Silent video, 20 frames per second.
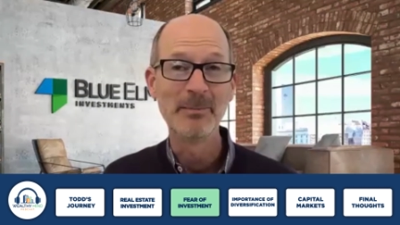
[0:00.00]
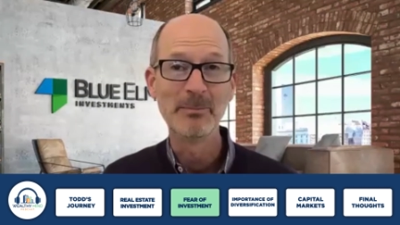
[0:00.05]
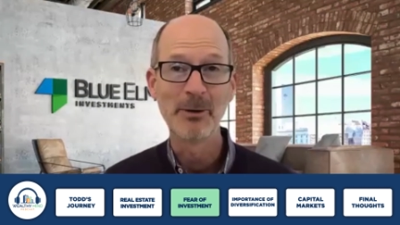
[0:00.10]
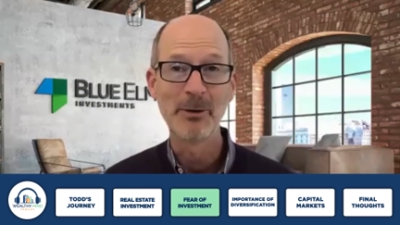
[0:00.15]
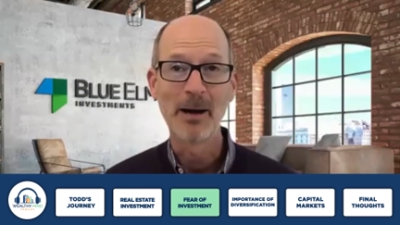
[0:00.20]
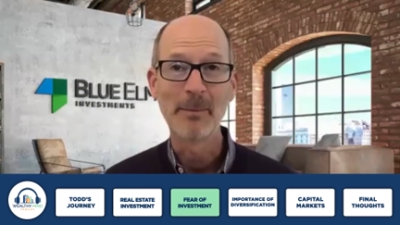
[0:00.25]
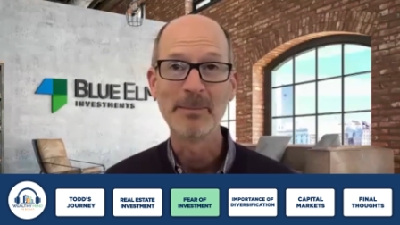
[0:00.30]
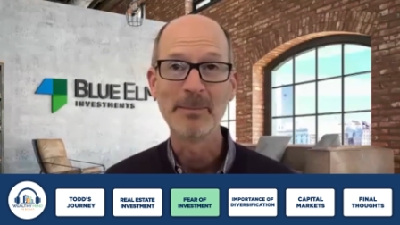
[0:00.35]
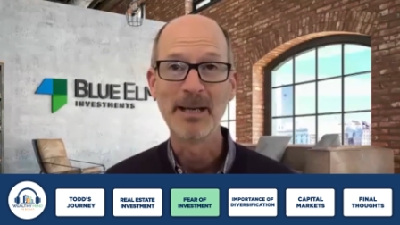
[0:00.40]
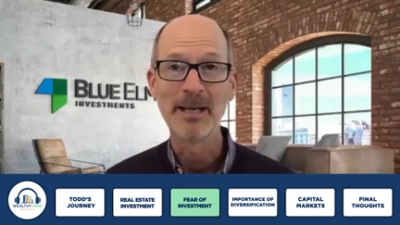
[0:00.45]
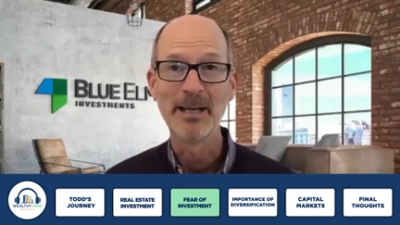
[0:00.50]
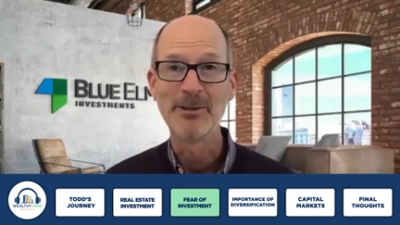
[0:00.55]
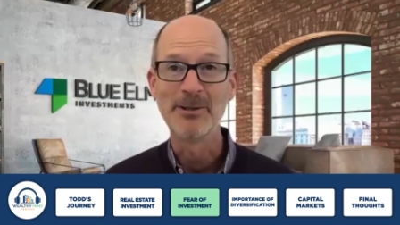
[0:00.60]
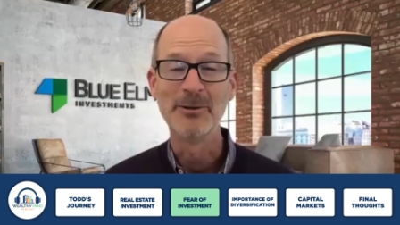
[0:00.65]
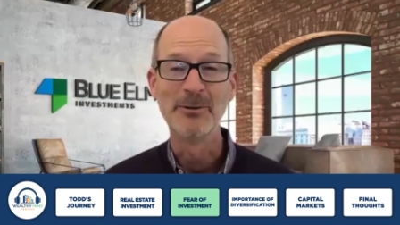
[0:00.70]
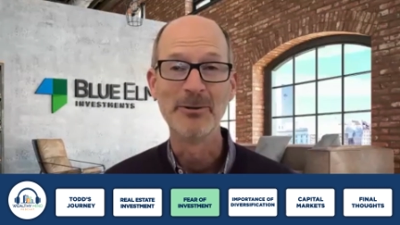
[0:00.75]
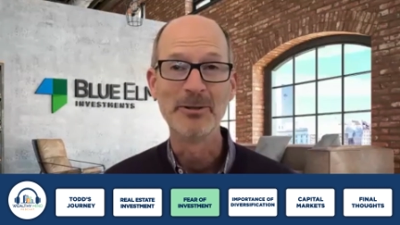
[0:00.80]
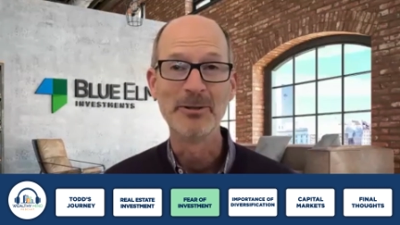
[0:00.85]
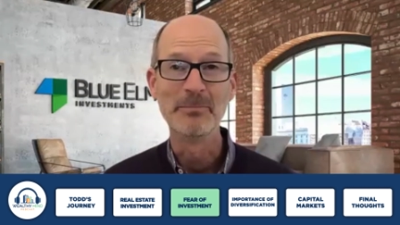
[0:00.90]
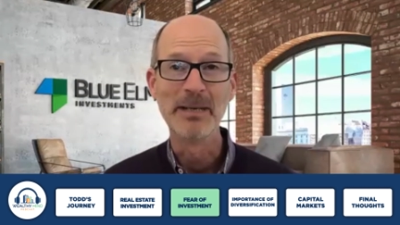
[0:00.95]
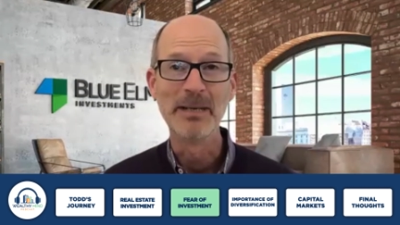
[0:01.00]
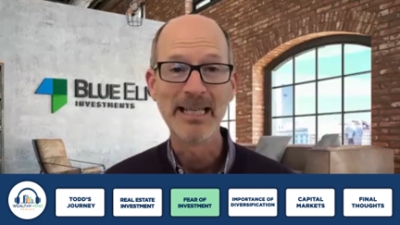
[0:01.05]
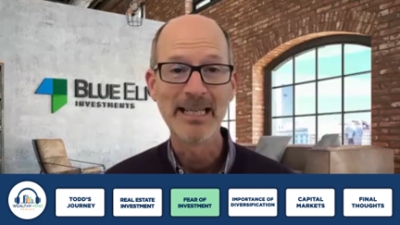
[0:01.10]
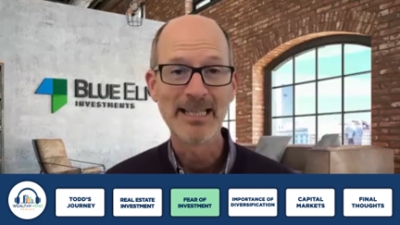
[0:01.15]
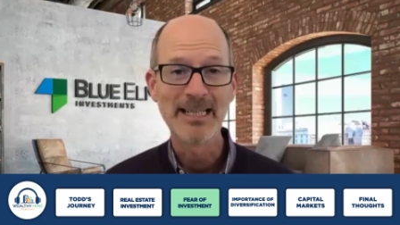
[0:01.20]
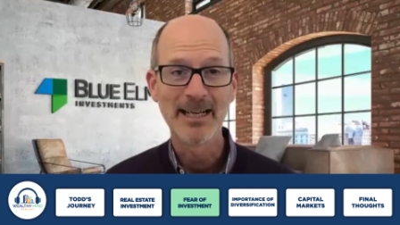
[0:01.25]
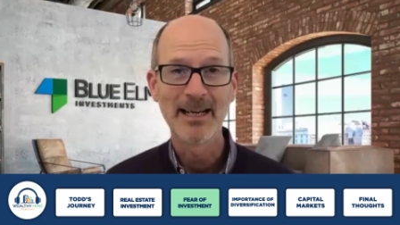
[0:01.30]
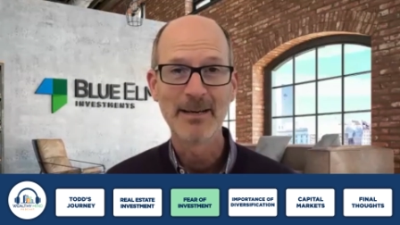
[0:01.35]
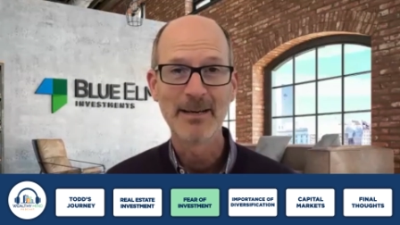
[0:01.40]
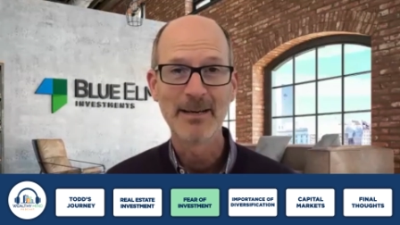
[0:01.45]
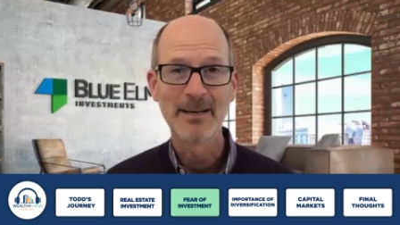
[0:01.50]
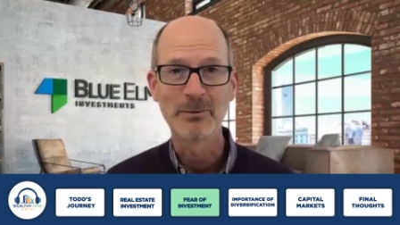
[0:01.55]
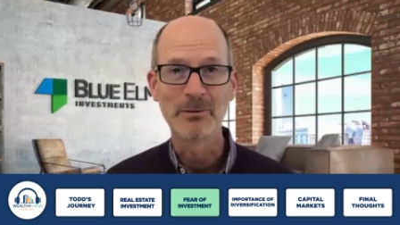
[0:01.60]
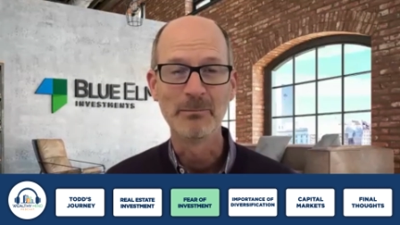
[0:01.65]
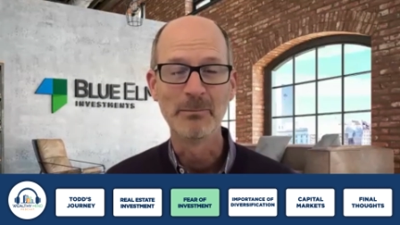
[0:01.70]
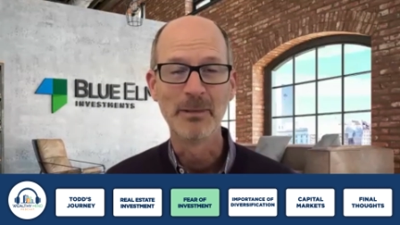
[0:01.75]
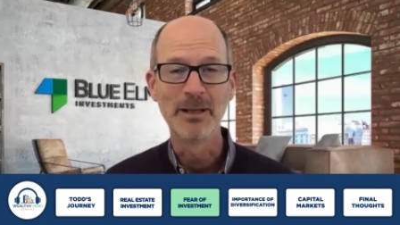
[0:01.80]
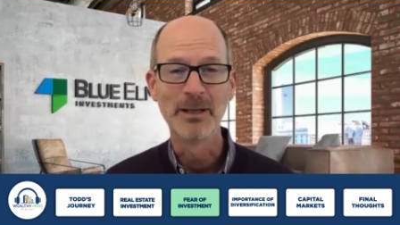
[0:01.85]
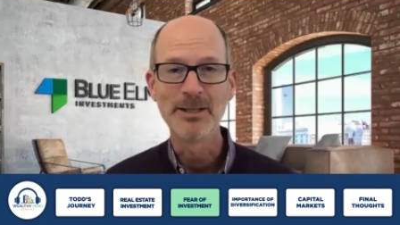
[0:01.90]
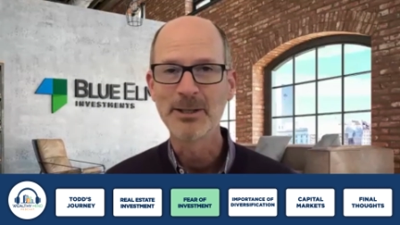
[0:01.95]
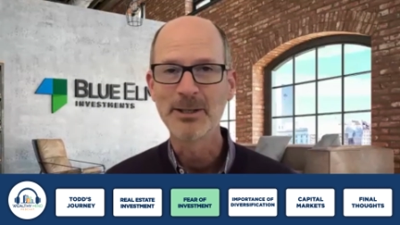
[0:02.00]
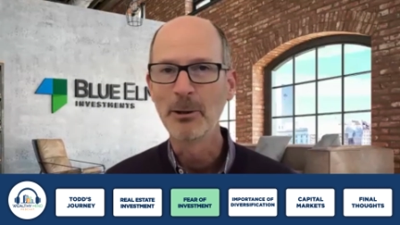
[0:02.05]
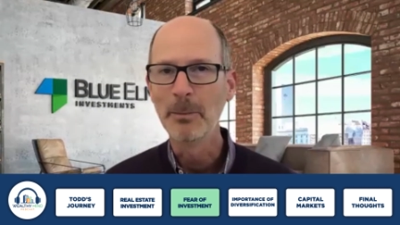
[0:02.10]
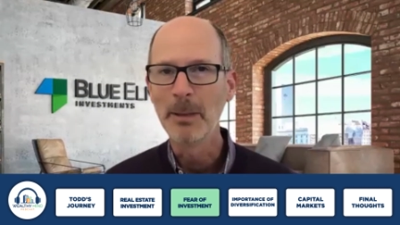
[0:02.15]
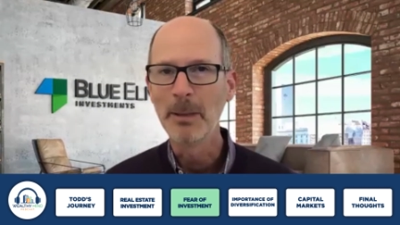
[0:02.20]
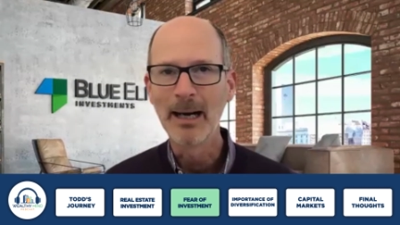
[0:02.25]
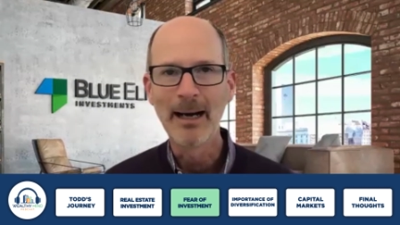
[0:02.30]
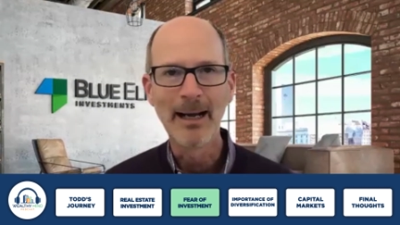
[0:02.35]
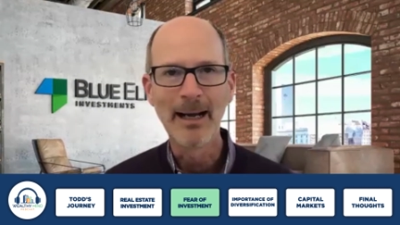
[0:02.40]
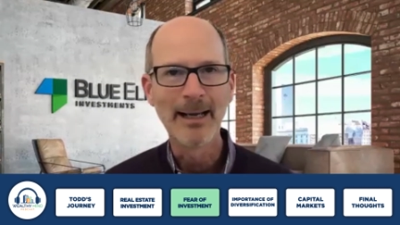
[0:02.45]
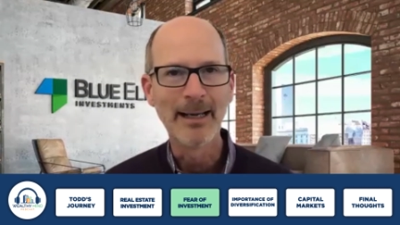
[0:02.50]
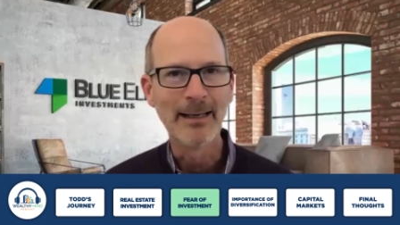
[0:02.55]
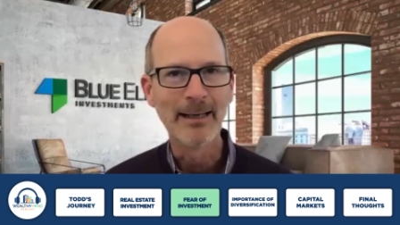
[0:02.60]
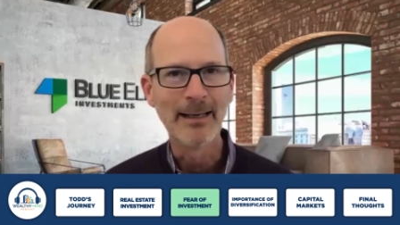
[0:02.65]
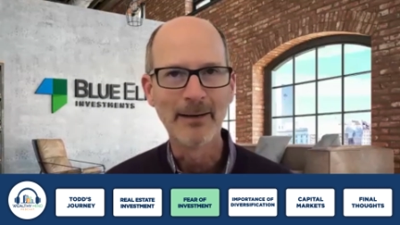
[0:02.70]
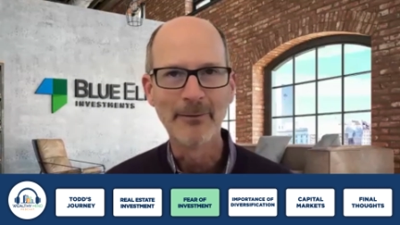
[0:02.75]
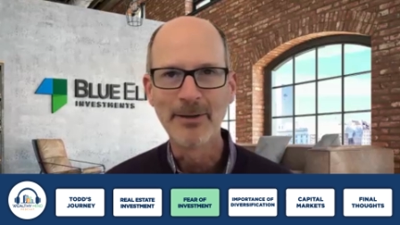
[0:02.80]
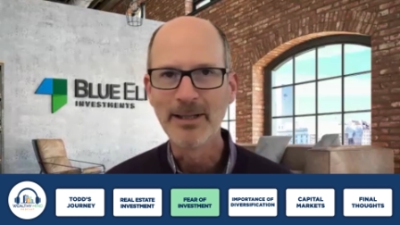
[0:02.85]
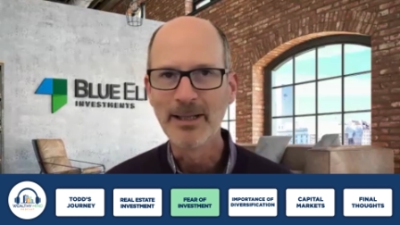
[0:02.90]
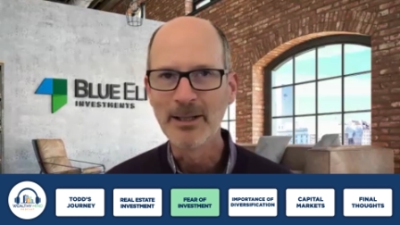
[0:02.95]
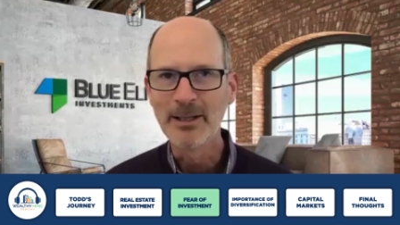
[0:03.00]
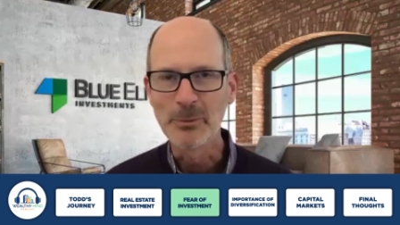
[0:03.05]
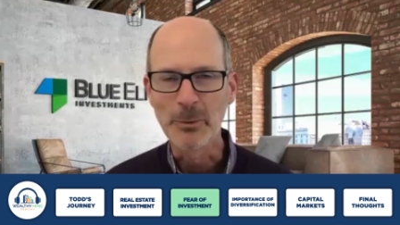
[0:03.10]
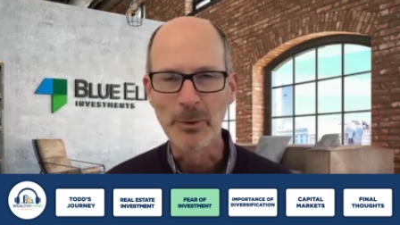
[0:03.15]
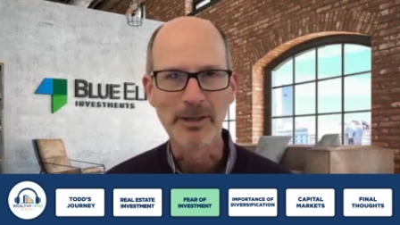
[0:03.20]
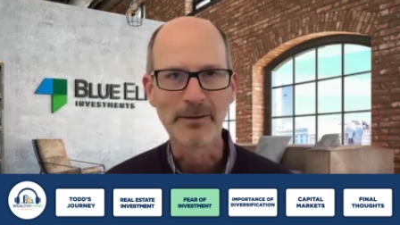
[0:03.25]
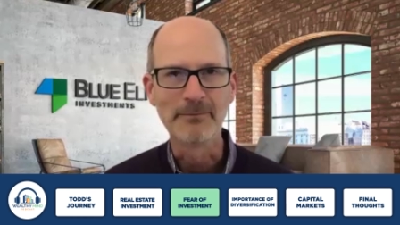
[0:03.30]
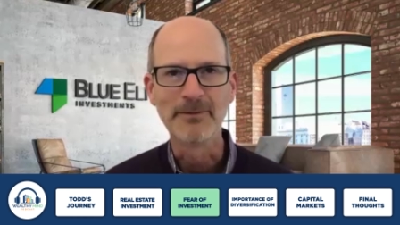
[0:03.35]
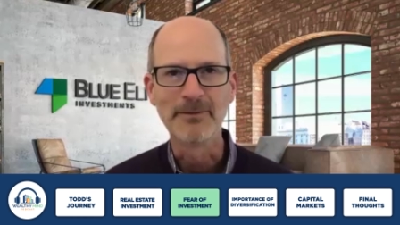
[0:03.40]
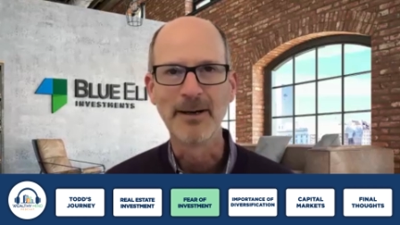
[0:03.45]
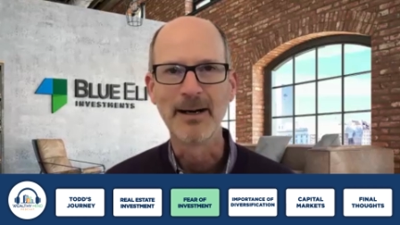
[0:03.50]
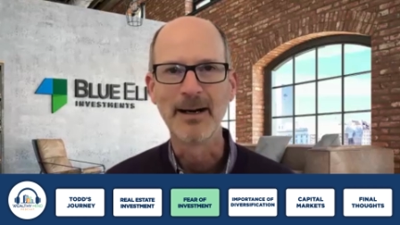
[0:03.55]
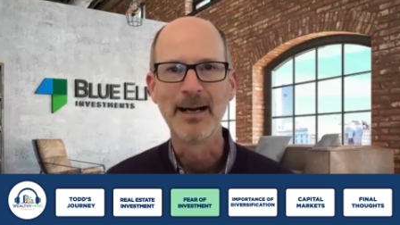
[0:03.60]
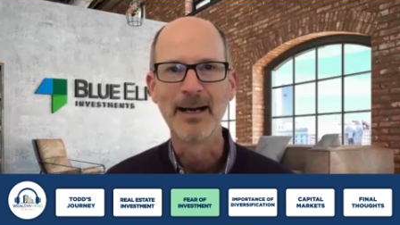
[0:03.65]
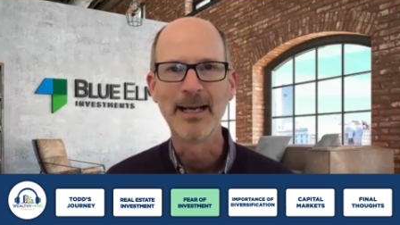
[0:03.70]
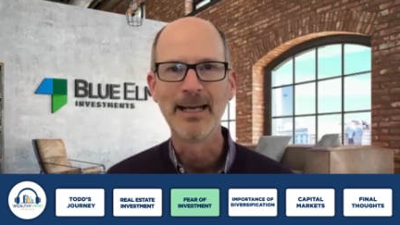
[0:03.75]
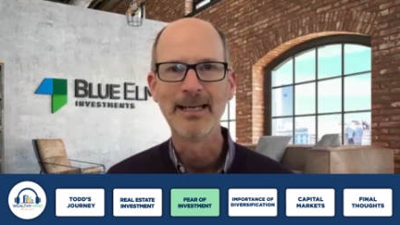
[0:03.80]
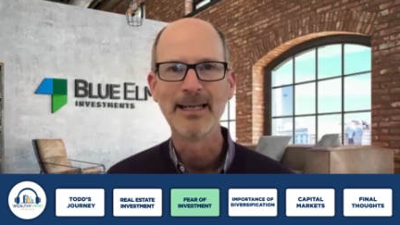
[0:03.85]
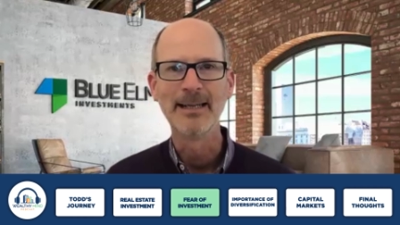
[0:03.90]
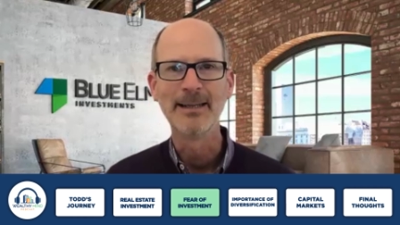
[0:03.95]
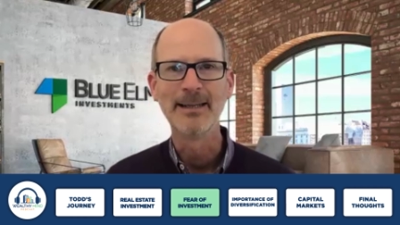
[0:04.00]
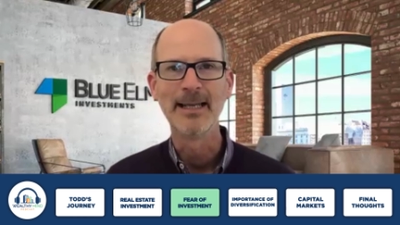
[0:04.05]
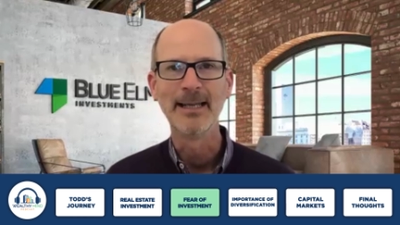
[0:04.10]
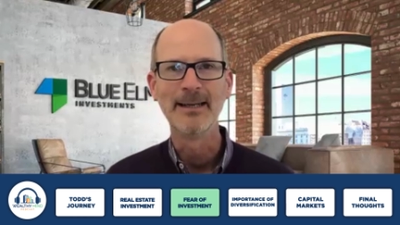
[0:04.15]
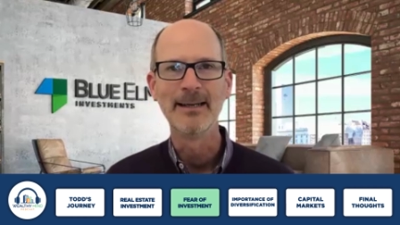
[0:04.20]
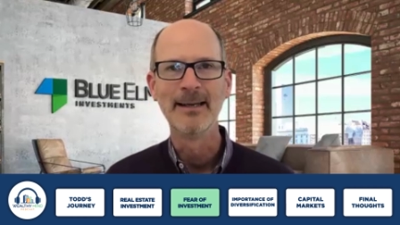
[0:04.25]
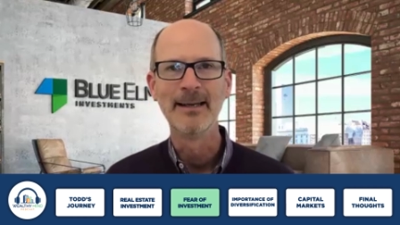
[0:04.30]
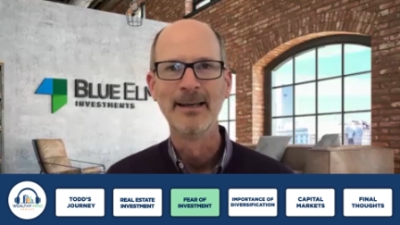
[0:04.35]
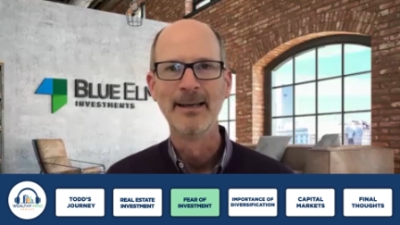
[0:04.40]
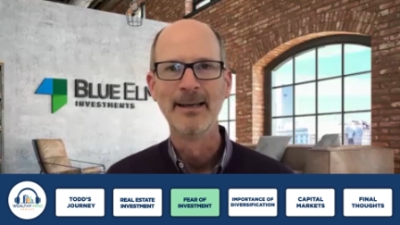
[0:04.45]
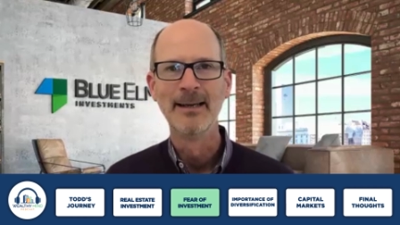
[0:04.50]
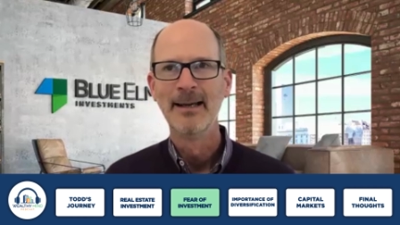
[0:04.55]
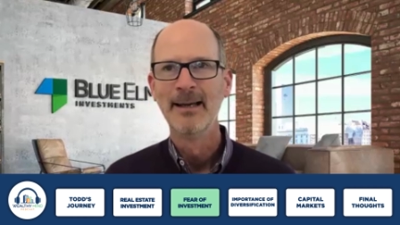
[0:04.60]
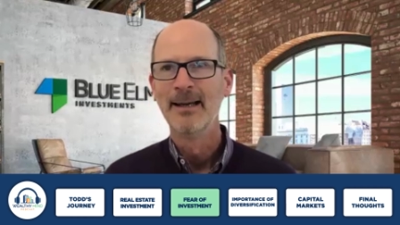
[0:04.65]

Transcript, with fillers: a, property manager, there's many times where months go by and everything's working fine, and then